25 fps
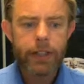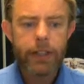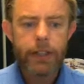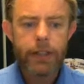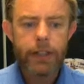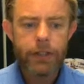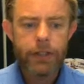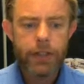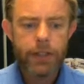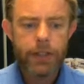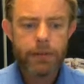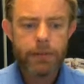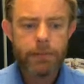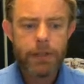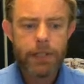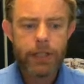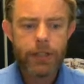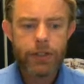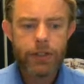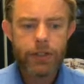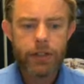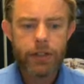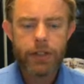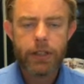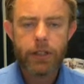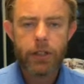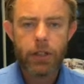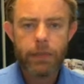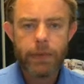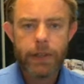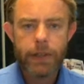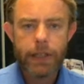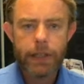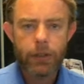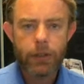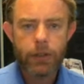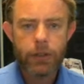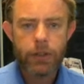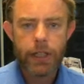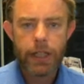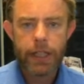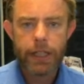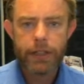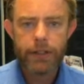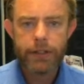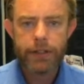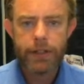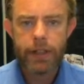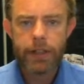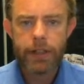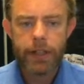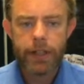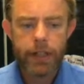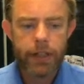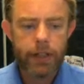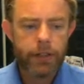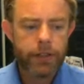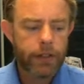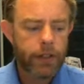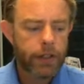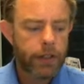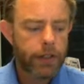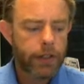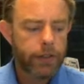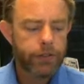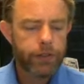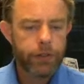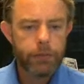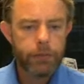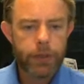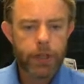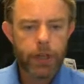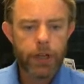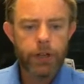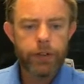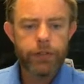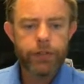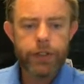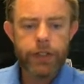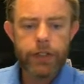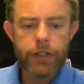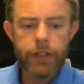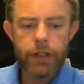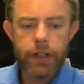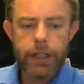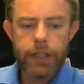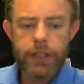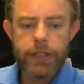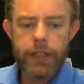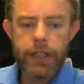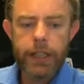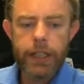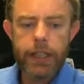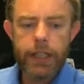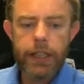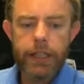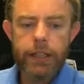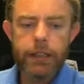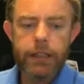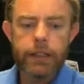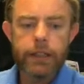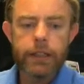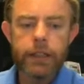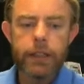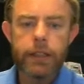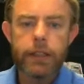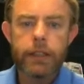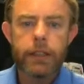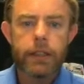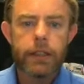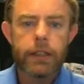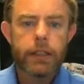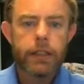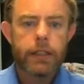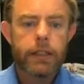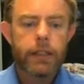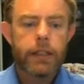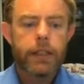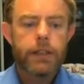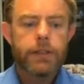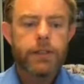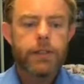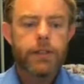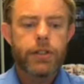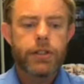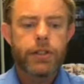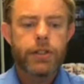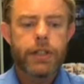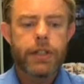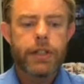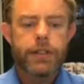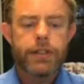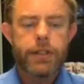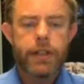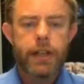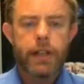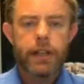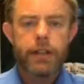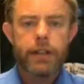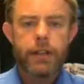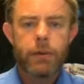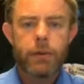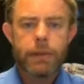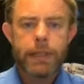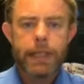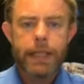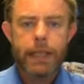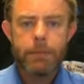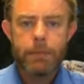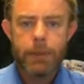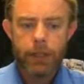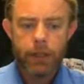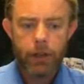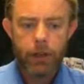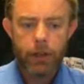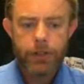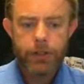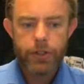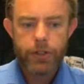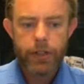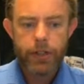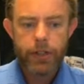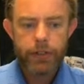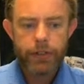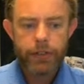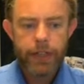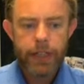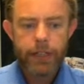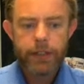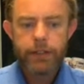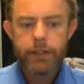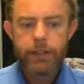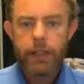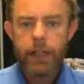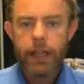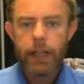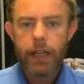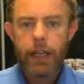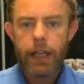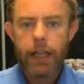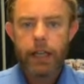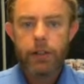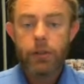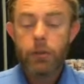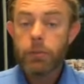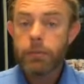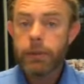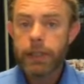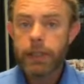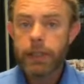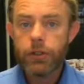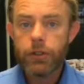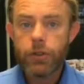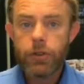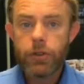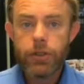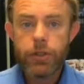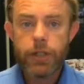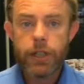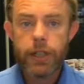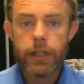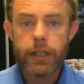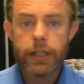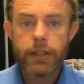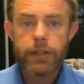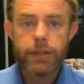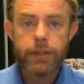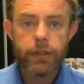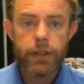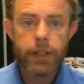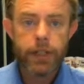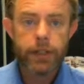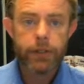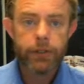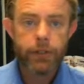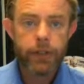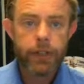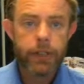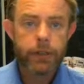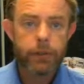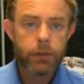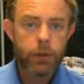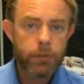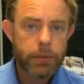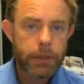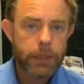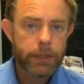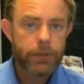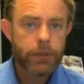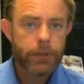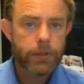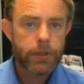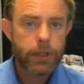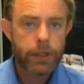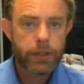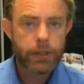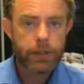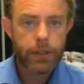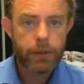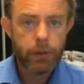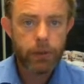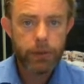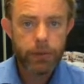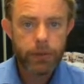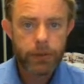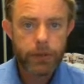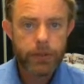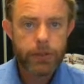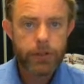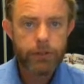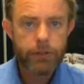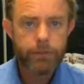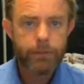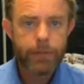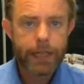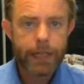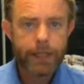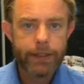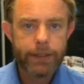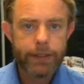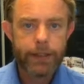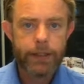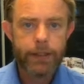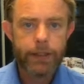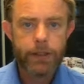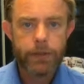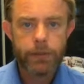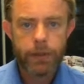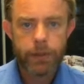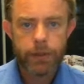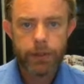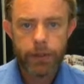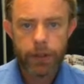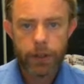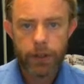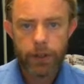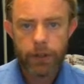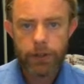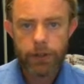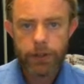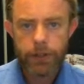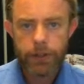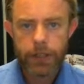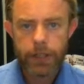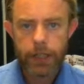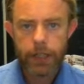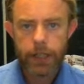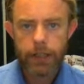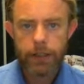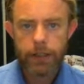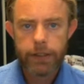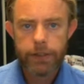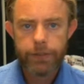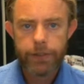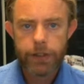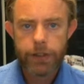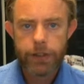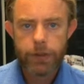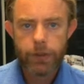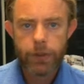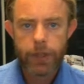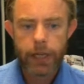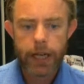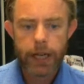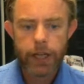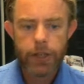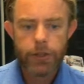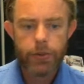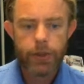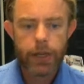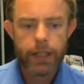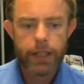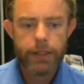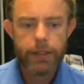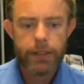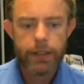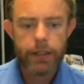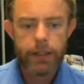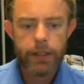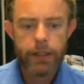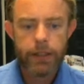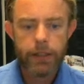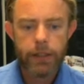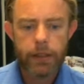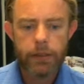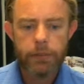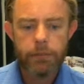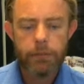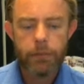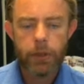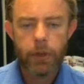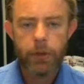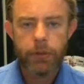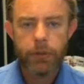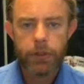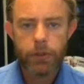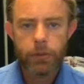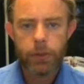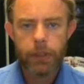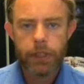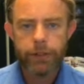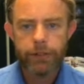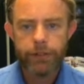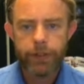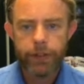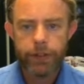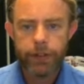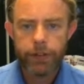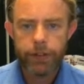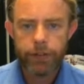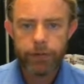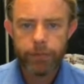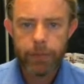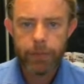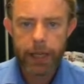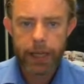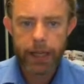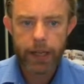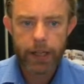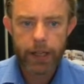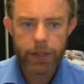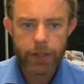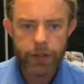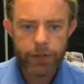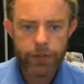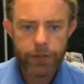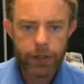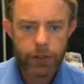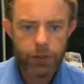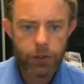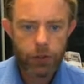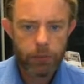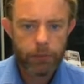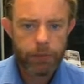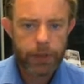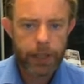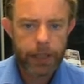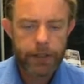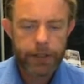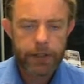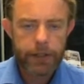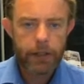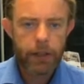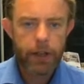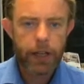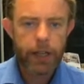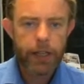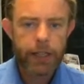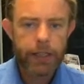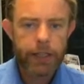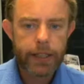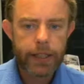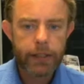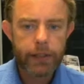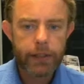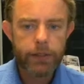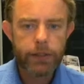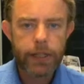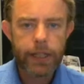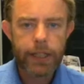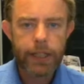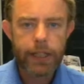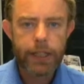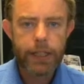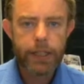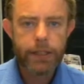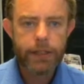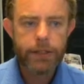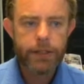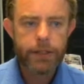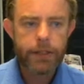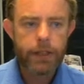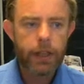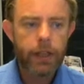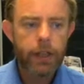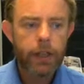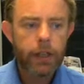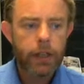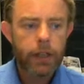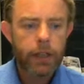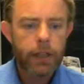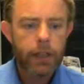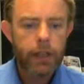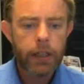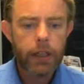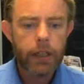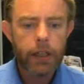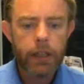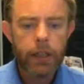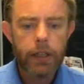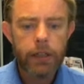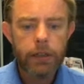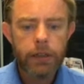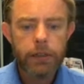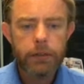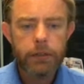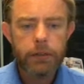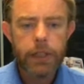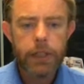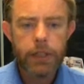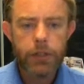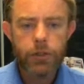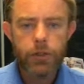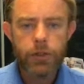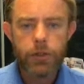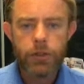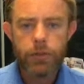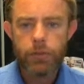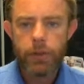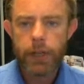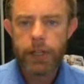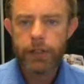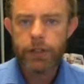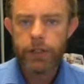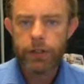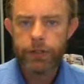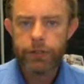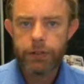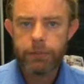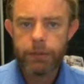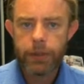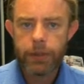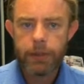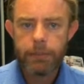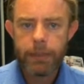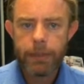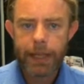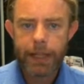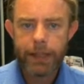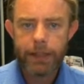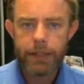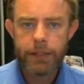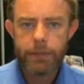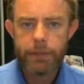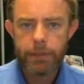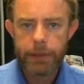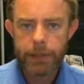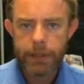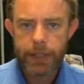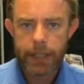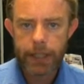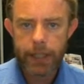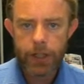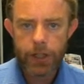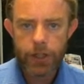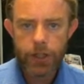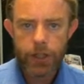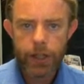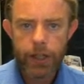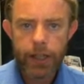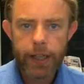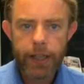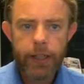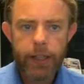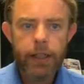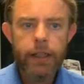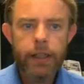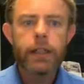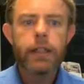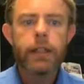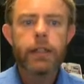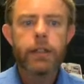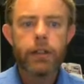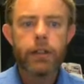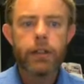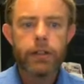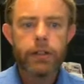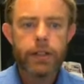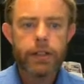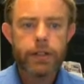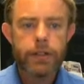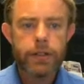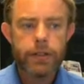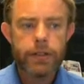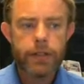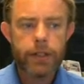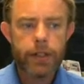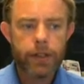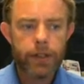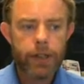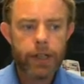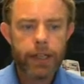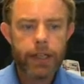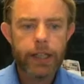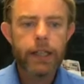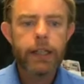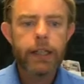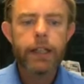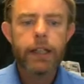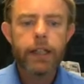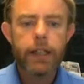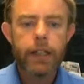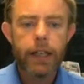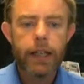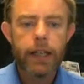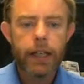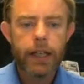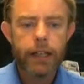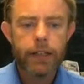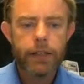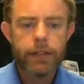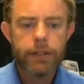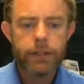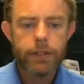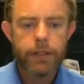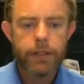she does mention that the economy could take a sudden hit from COVID-19. And so she says that they'll be keeping a close eye on that, and it will be interesting, as I agree, it will be interesting to see what the Reserve Bank does with the OCR, the official cash rate, on the 25th of March. If they drop that slightly, that could ease interest rates offered by banks potentially, not necessarily, and